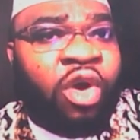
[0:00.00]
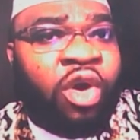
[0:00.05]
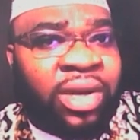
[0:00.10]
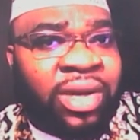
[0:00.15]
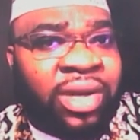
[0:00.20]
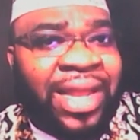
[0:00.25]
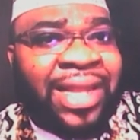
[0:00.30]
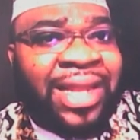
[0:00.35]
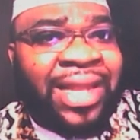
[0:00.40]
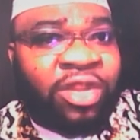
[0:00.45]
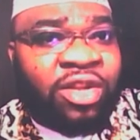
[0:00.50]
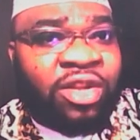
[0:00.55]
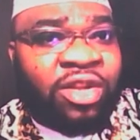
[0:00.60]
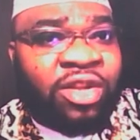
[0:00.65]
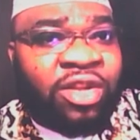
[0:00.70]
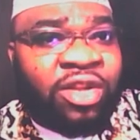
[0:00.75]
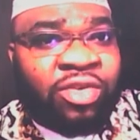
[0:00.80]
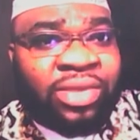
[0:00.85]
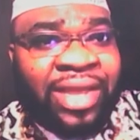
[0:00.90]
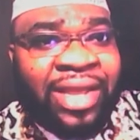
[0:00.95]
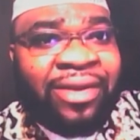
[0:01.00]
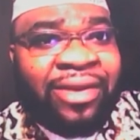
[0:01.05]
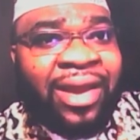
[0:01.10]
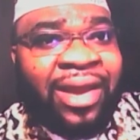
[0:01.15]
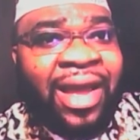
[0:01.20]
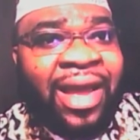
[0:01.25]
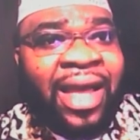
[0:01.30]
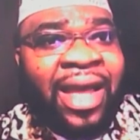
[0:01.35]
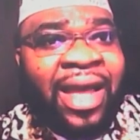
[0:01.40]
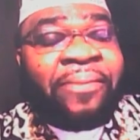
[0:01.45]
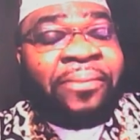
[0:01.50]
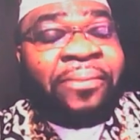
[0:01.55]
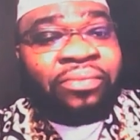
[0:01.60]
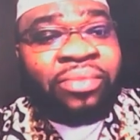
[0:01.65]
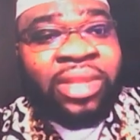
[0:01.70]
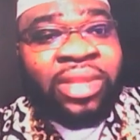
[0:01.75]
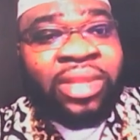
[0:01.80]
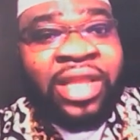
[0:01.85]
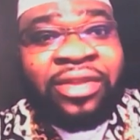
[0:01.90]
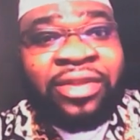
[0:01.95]
that, look, there
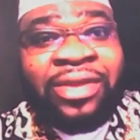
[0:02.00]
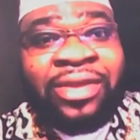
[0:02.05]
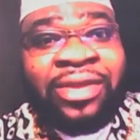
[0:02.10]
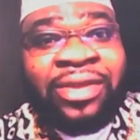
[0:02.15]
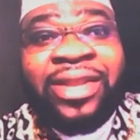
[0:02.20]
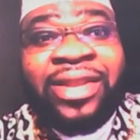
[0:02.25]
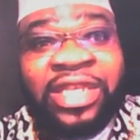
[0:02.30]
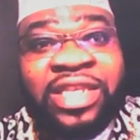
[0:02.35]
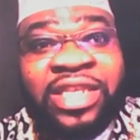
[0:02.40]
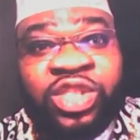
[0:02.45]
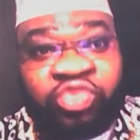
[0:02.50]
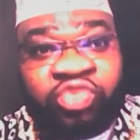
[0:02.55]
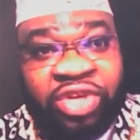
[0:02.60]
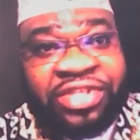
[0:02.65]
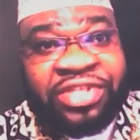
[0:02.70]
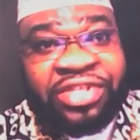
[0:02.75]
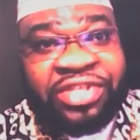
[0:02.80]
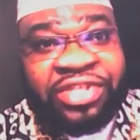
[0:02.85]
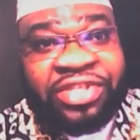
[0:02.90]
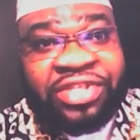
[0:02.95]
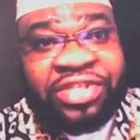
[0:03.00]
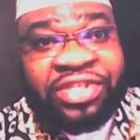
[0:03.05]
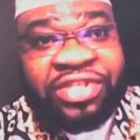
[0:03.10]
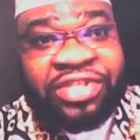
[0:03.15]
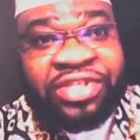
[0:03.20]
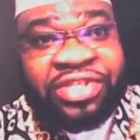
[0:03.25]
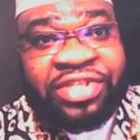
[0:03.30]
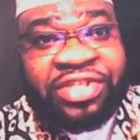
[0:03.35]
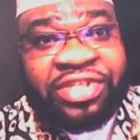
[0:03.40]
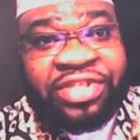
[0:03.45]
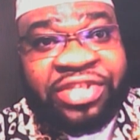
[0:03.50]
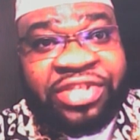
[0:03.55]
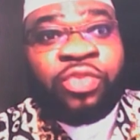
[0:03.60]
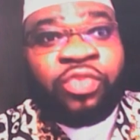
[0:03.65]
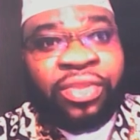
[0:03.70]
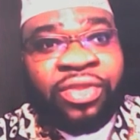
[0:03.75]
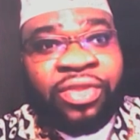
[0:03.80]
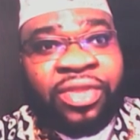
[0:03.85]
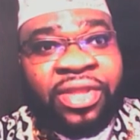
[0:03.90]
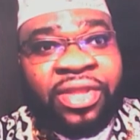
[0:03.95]
are these risks associated with it.